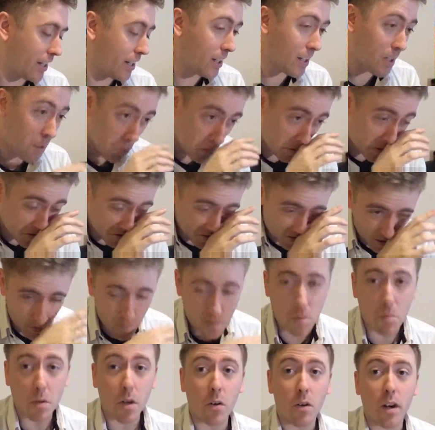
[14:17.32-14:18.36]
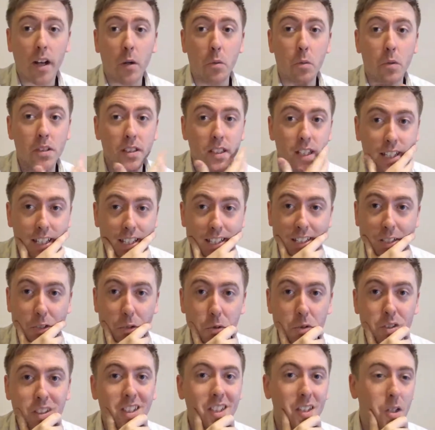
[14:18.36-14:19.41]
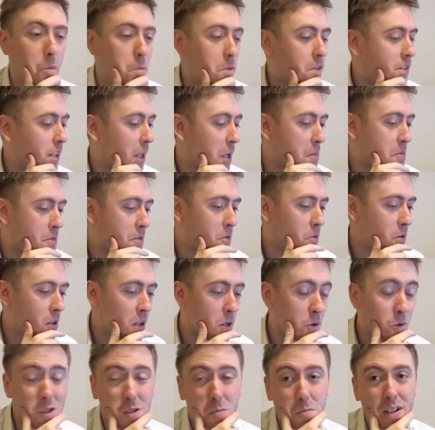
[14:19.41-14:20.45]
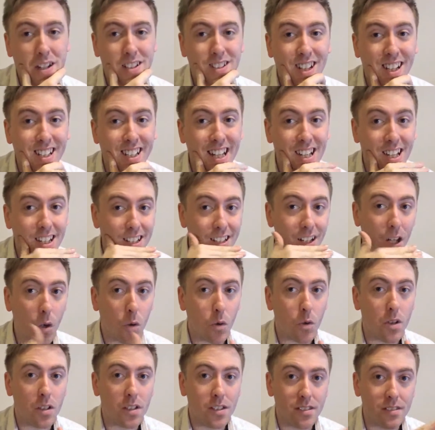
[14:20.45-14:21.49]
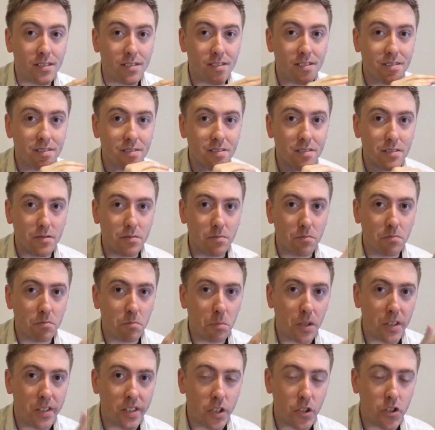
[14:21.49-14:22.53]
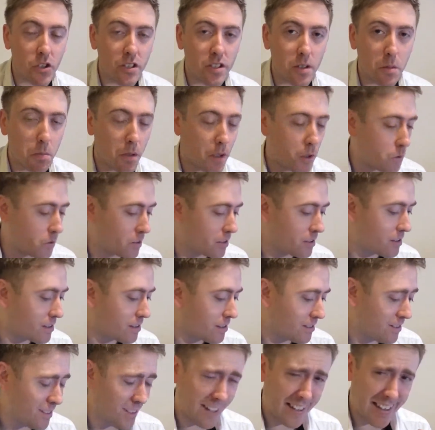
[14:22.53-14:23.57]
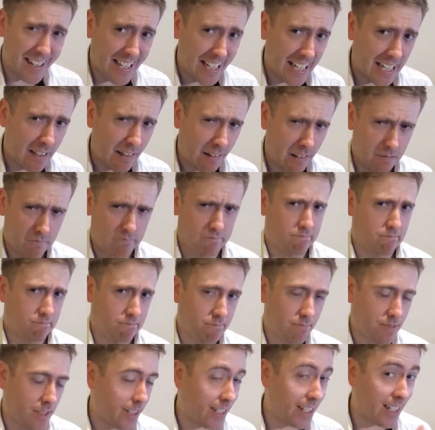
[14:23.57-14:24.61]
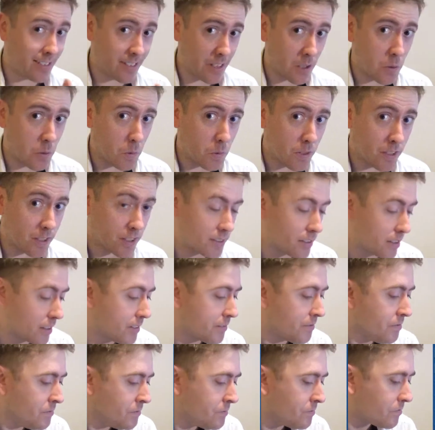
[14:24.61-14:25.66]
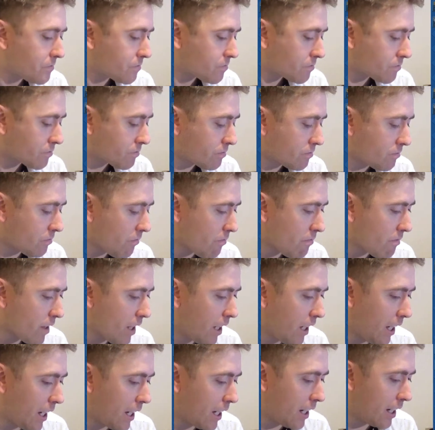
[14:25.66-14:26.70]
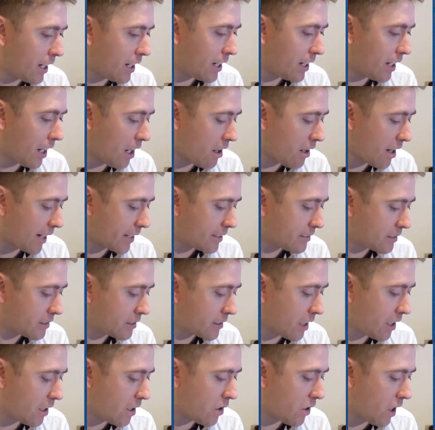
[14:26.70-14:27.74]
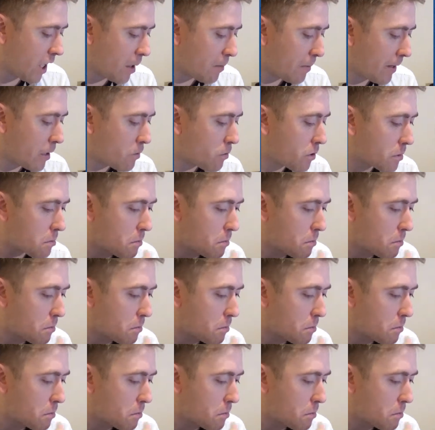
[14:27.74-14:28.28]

I mean, sometimes I'm alright with like losing a couple of times in a row, which means I'll get a lower positioned opponent, I think. I think that's how it works. Alright, so I'll play one